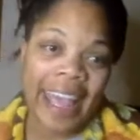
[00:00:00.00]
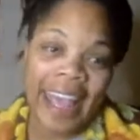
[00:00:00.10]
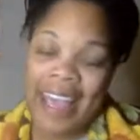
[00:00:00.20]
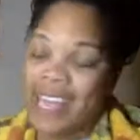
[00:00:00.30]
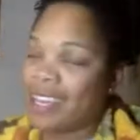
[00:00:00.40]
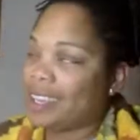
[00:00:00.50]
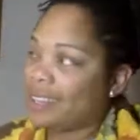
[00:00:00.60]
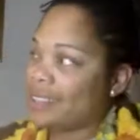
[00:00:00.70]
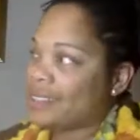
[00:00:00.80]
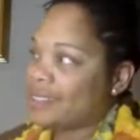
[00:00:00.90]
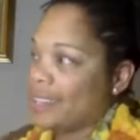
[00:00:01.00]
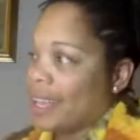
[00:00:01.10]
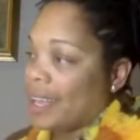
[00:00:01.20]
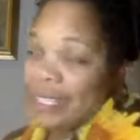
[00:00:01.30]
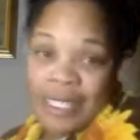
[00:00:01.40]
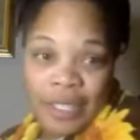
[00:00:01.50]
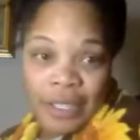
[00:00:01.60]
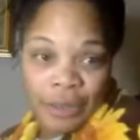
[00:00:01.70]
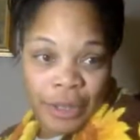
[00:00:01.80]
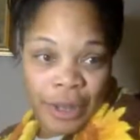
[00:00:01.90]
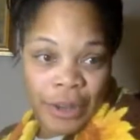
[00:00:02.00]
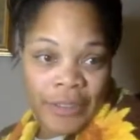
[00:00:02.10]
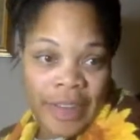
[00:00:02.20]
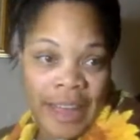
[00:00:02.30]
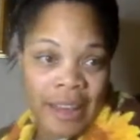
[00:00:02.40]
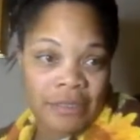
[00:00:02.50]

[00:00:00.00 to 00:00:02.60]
And I still don't know if I have